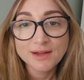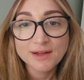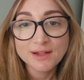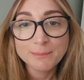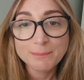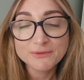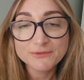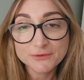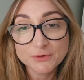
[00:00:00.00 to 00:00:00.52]

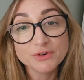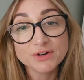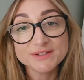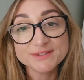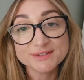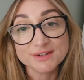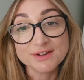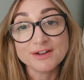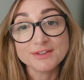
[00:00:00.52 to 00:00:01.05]
Before I
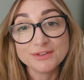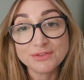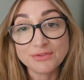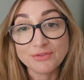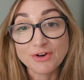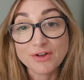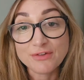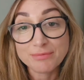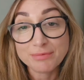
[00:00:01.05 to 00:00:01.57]
started the
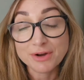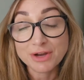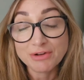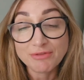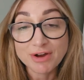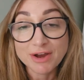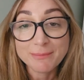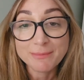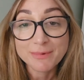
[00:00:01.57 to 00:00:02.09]
Thrive
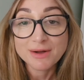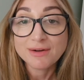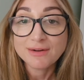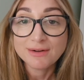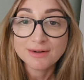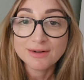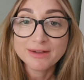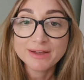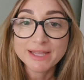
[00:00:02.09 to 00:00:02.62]
Programme,
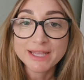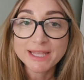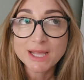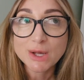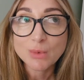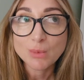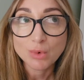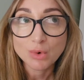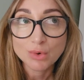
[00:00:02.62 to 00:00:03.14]

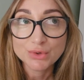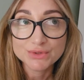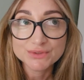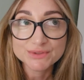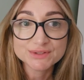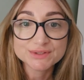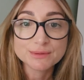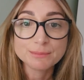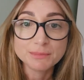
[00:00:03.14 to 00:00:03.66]
I
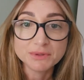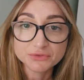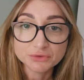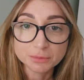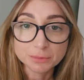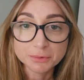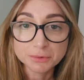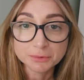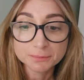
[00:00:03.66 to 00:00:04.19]
was
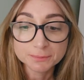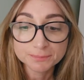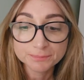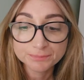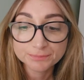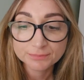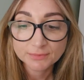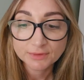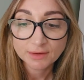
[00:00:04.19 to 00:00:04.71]
miserable.
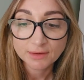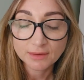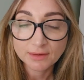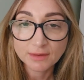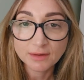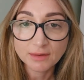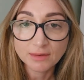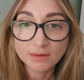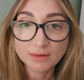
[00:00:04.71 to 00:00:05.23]

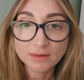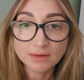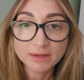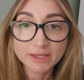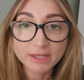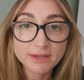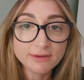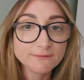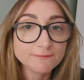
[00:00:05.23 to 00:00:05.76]

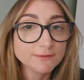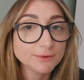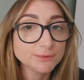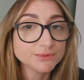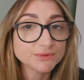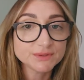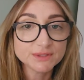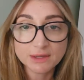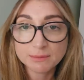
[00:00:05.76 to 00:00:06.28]
I
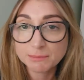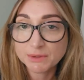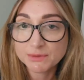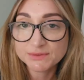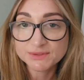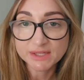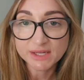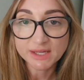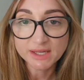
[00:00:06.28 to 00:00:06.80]
felt sick
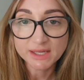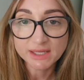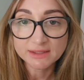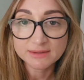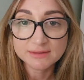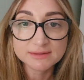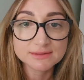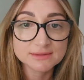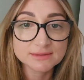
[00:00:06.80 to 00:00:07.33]
most
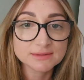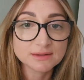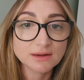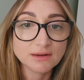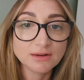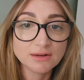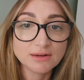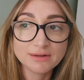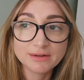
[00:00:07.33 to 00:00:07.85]
days,
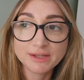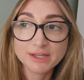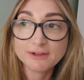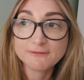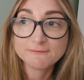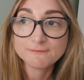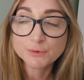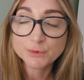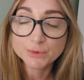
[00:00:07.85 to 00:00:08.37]
I
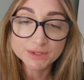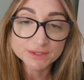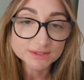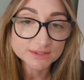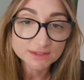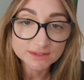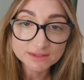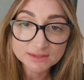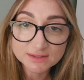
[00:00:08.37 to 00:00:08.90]

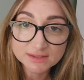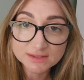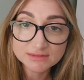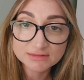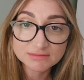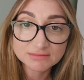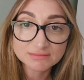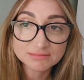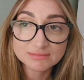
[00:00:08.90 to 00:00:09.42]
avoided
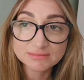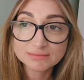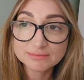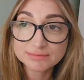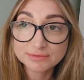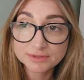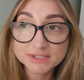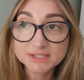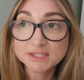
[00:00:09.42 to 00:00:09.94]

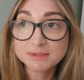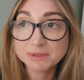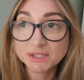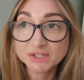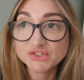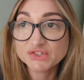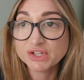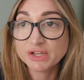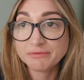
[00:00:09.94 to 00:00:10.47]
pretty
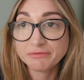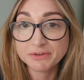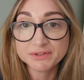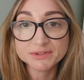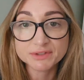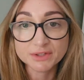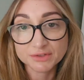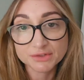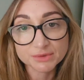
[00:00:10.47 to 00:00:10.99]
much every
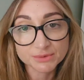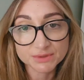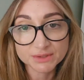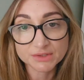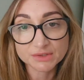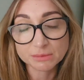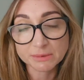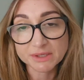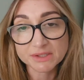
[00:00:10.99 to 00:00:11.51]
social
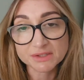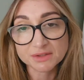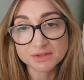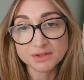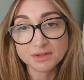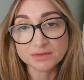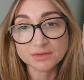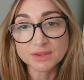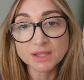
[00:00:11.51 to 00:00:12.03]

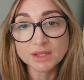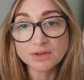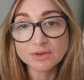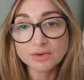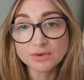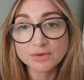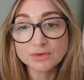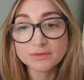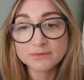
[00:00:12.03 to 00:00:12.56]
situation you can think
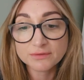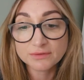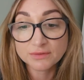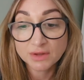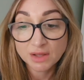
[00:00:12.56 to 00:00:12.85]
of.